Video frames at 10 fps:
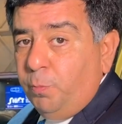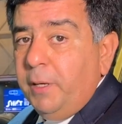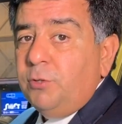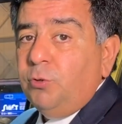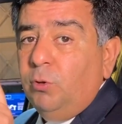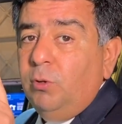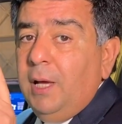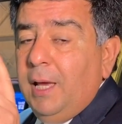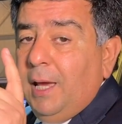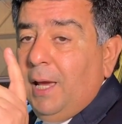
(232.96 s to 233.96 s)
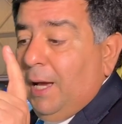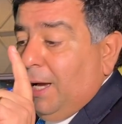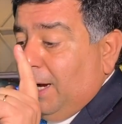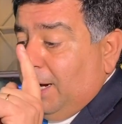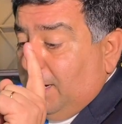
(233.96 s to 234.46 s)
petrol
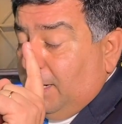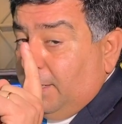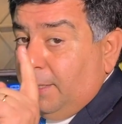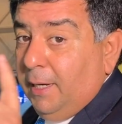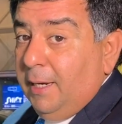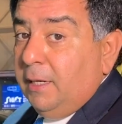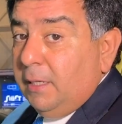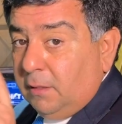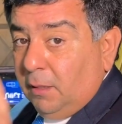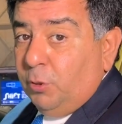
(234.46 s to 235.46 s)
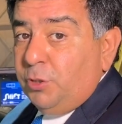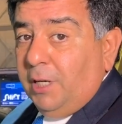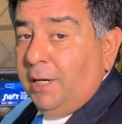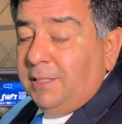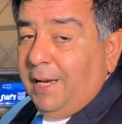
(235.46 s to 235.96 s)
in
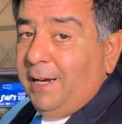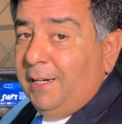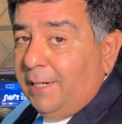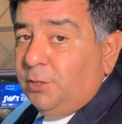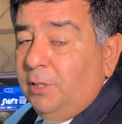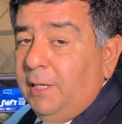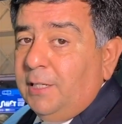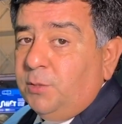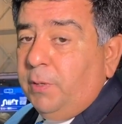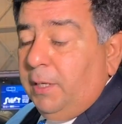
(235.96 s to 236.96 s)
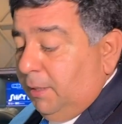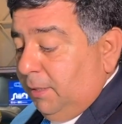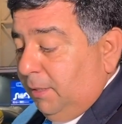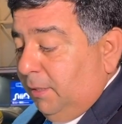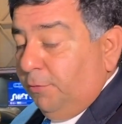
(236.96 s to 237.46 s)
turbocharged and naturally
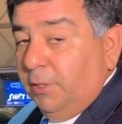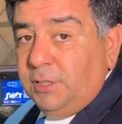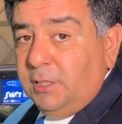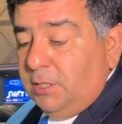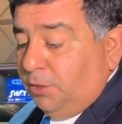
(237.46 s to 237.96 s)
aspirated version,